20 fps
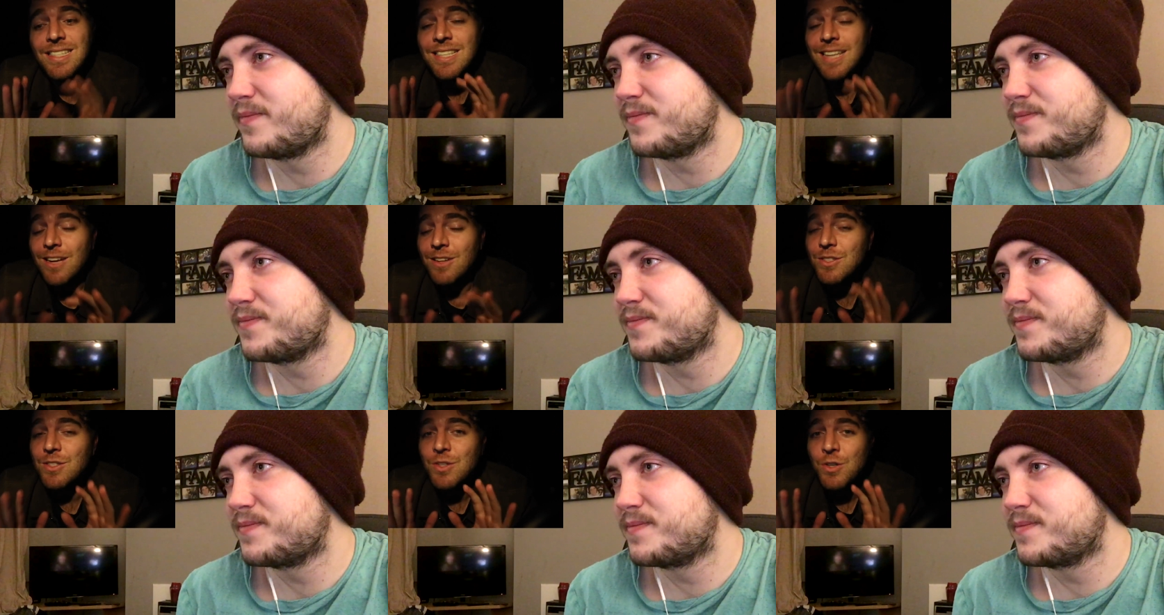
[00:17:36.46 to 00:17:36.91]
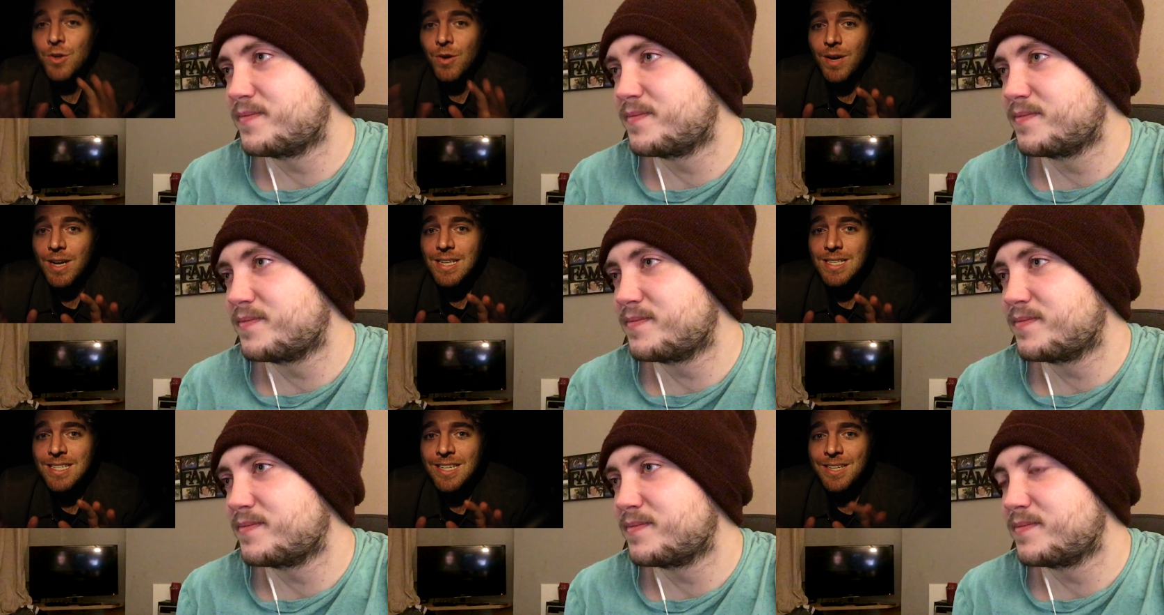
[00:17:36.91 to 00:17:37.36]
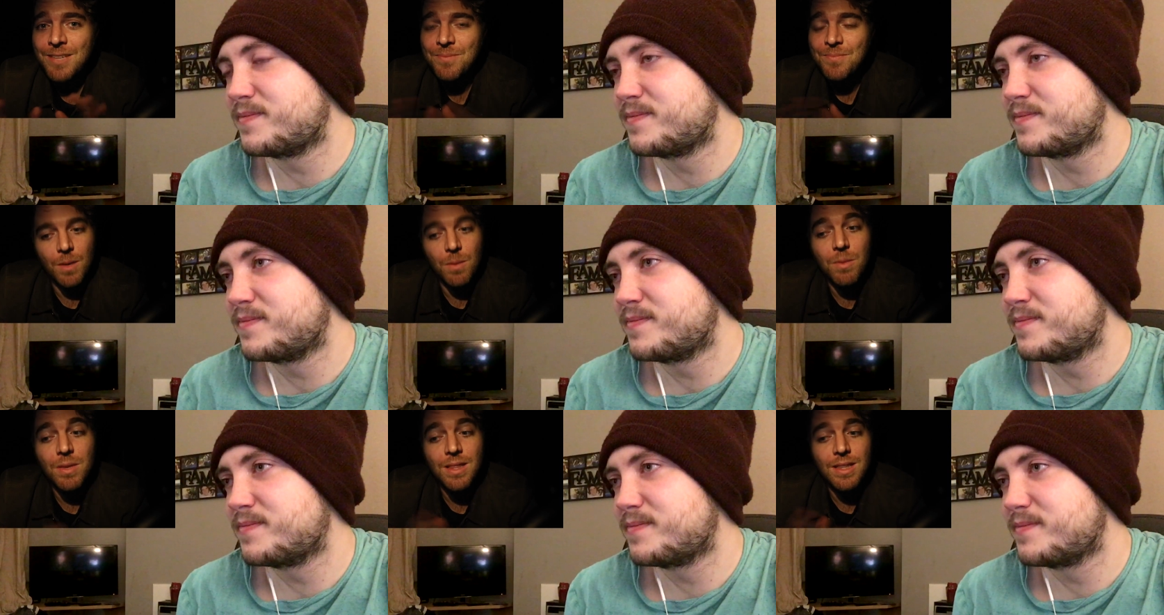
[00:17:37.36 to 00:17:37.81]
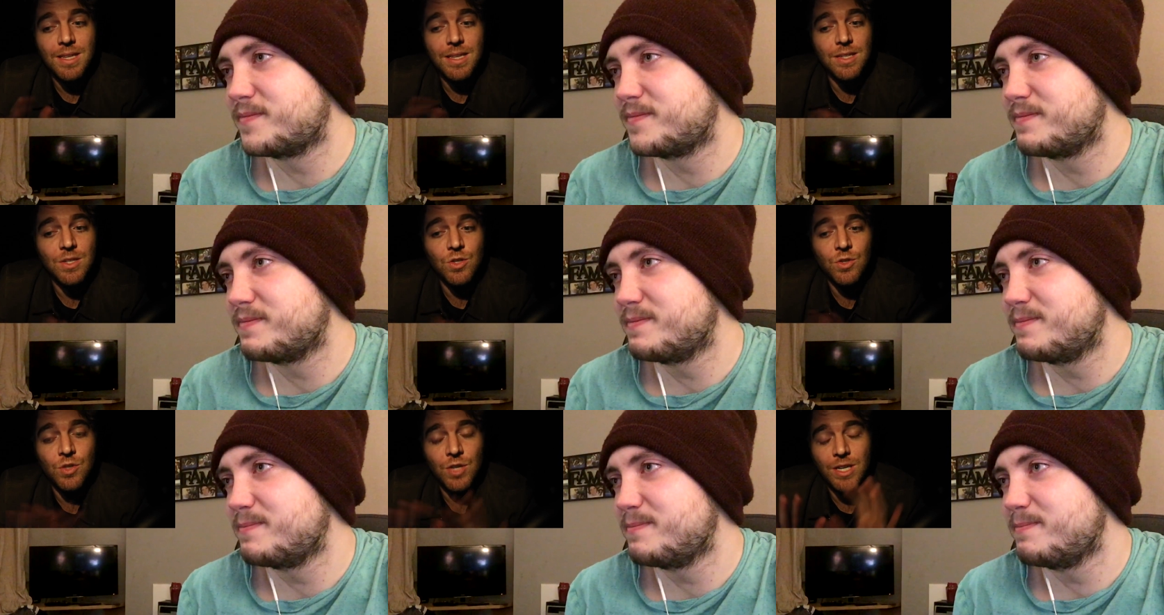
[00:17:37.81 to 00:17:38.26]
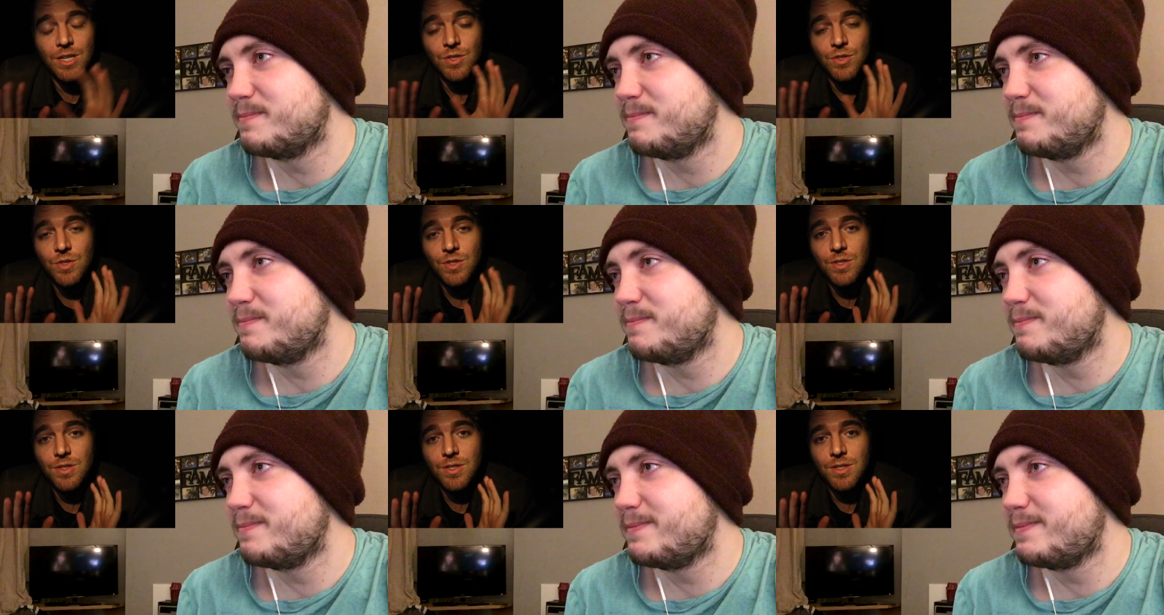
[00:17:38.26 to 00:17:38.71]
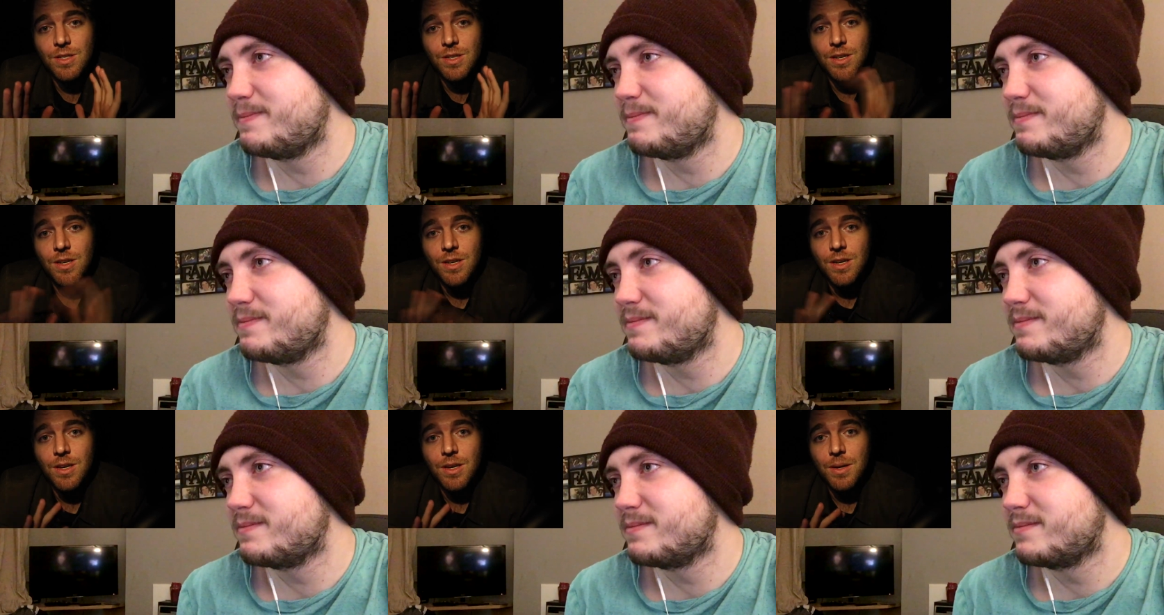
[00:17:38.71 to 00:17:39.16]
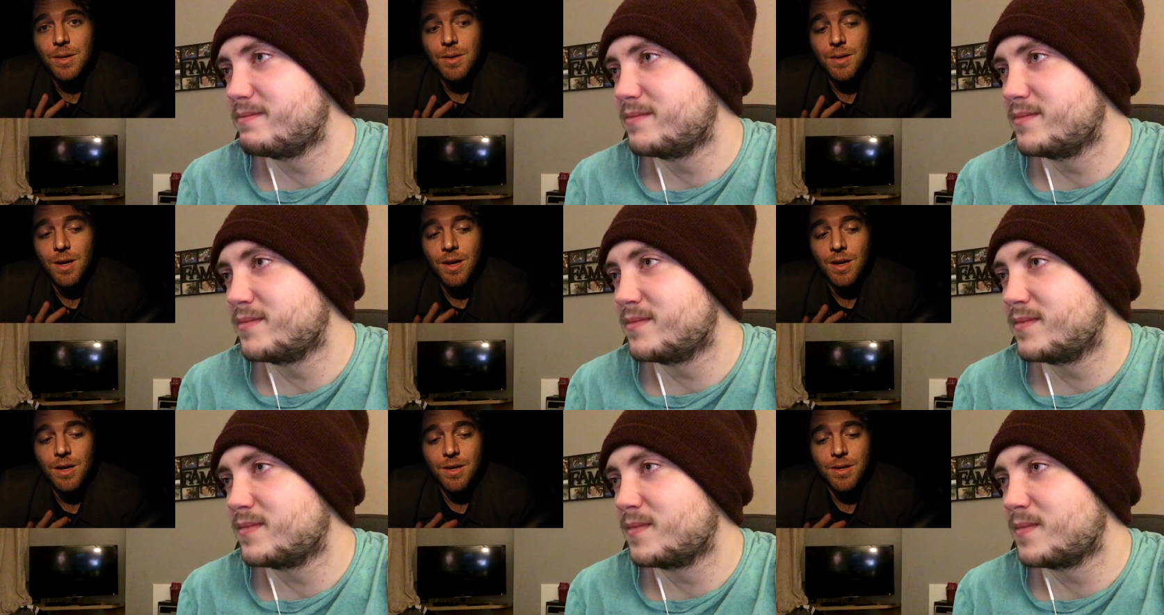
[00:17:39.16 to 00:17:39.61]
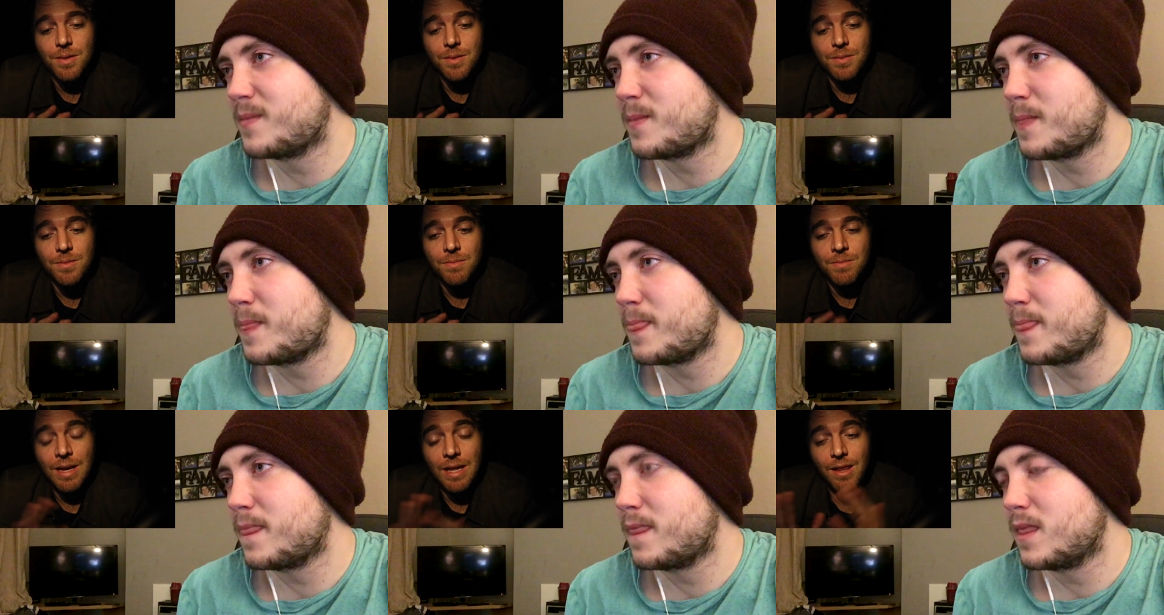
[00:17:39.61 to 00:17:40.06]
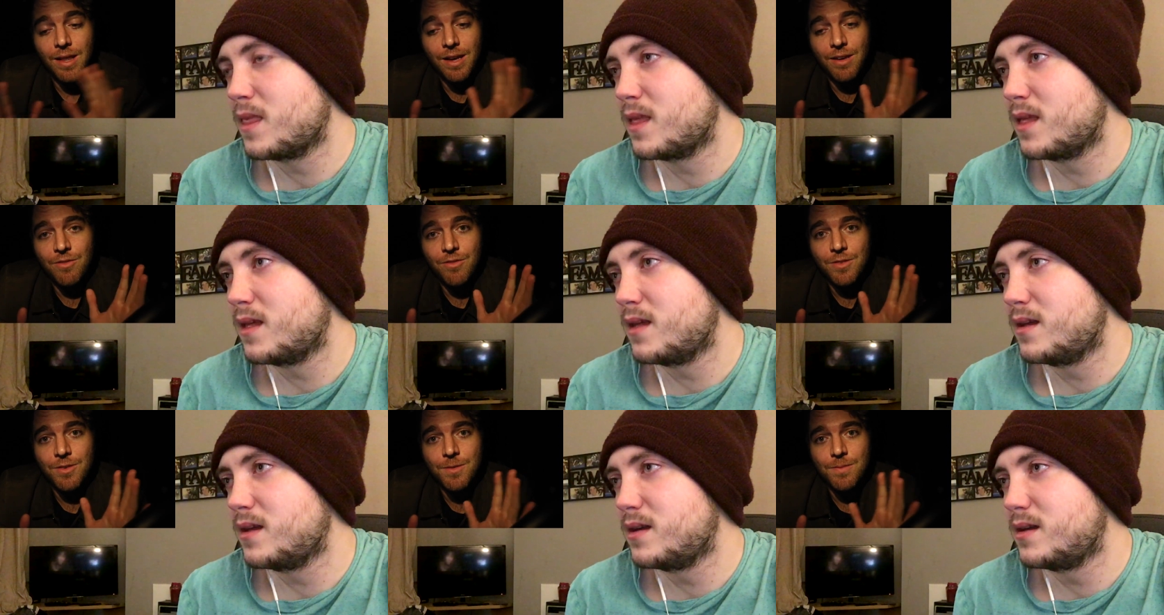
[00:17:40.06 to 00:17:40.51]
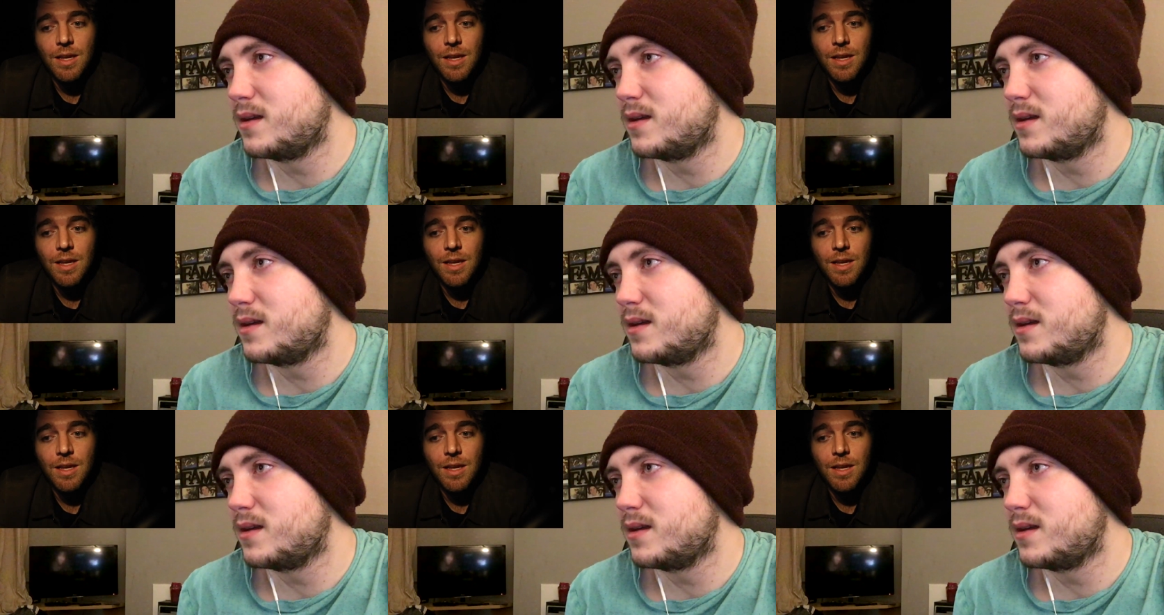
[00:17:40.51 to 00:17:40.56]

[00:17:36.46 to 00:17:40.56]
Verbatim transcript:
Speaker 1: it sounds crazy, but this changes uh, my life.